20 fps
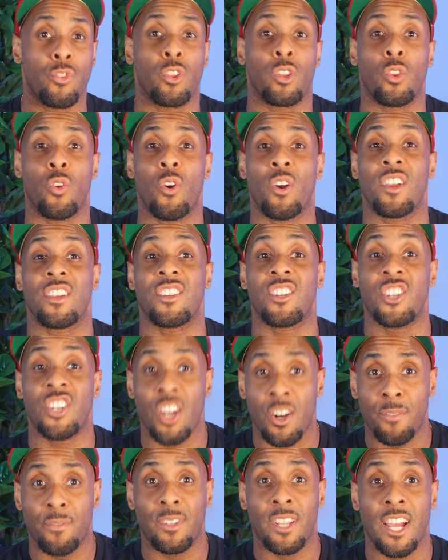the longest
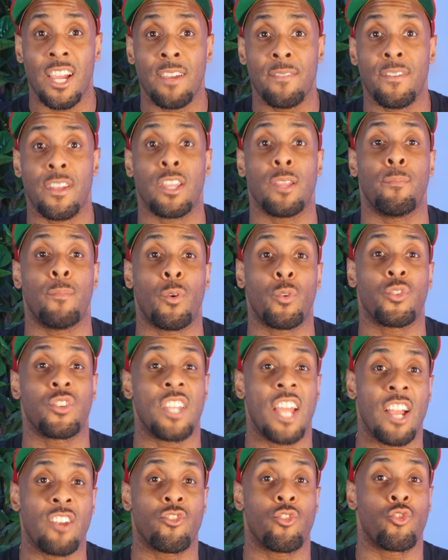shelf life, and the most
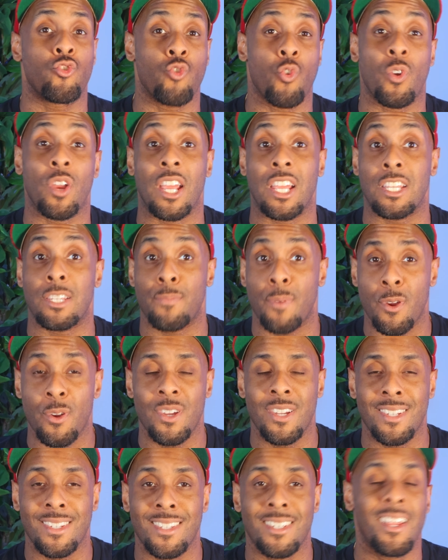natural drawing
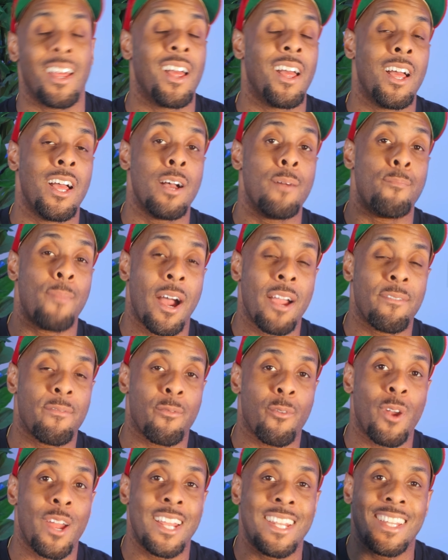experience, my
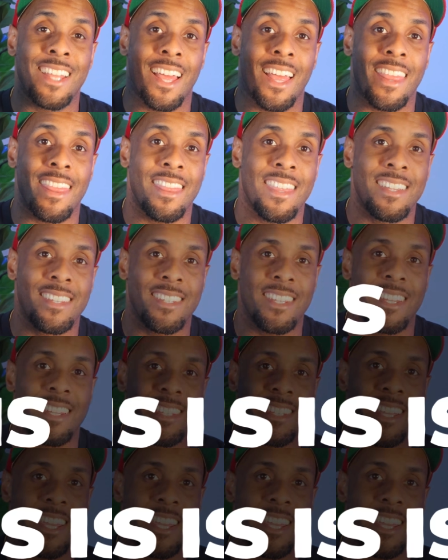friend, this is